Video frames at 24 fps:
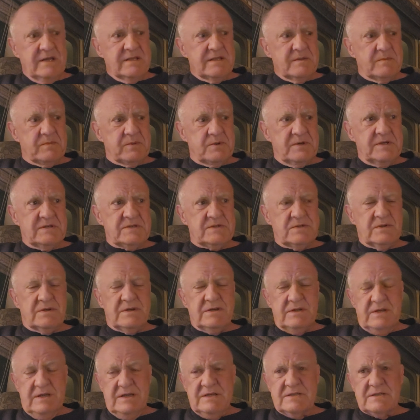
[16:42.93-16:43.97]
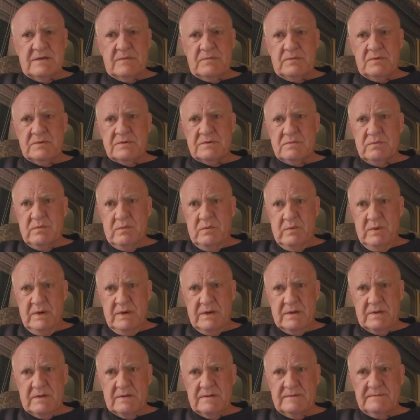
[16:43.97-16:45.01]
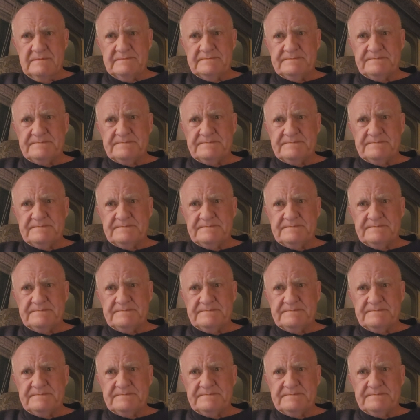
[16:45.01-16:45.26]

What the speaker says: The priesthood in Egypt was weird.